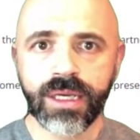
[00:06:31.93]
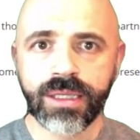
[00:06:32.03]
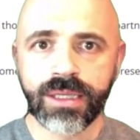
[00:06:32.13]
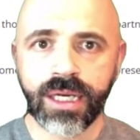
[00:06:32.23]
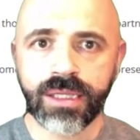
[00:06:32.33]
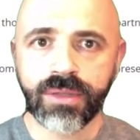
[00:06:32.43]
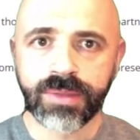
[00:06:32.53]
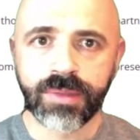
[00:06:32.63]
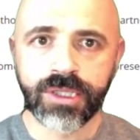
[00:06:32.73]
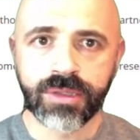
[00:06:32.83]
That was
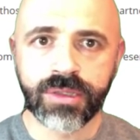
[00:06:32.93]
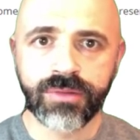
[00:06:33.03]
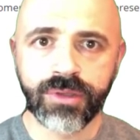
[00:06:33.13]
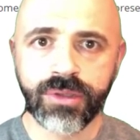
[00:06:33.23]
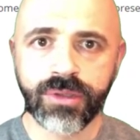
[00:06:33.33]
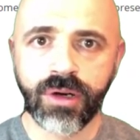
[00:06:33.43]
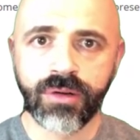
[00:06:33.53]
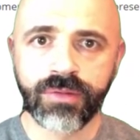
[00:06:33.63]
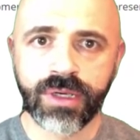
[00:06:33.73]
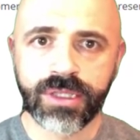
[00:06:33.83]
my short review
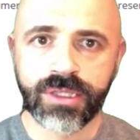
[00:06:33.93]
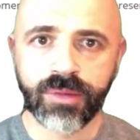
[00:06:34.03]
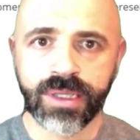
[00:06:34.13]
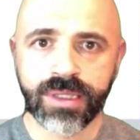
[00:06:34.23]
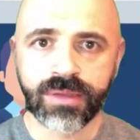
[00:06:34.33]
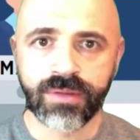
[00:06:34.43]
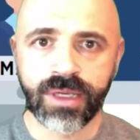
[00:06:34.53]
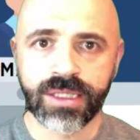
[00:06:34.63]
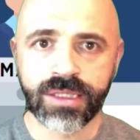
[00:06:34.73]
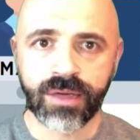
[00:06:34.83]
of Xeoma
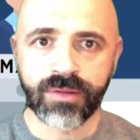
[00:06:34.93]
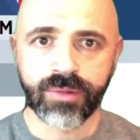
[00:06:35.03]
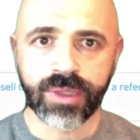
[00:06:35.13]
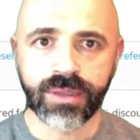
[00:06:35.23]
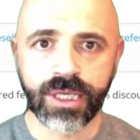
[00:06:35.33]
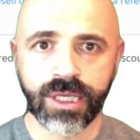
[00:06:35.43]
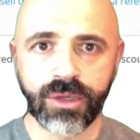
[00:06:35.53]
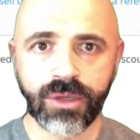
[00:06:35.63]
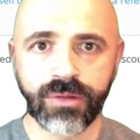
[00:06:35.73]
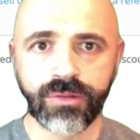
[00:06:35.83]
Surveillance Software.
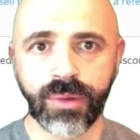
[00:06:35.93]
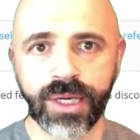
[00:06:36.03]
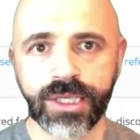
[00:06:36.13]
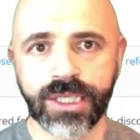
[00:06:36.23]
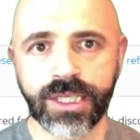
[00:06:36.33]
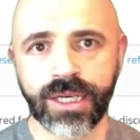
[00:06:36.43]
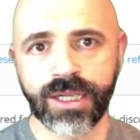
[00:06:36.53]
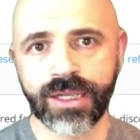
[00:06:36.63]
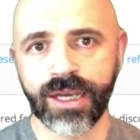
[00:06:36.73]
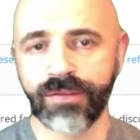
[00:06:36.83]
Thank you for watching and
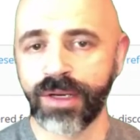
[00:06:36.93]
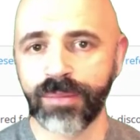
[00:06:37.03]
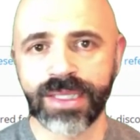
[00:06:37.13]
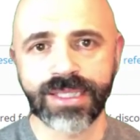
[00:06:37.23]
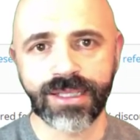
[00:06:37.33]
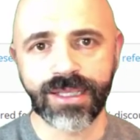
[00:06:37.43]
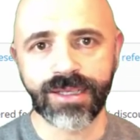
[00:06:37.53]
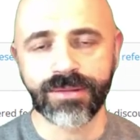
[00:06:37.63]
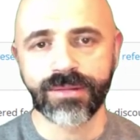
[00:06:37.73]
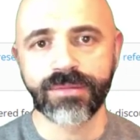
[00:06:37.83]
have an amazing day.
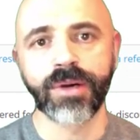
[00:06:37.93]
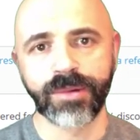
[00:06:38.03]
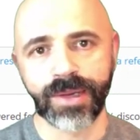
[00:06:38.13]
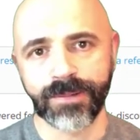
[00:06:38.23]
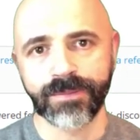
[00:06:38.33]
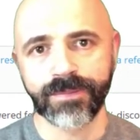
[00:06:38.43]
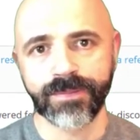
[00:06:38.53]
Bye bye.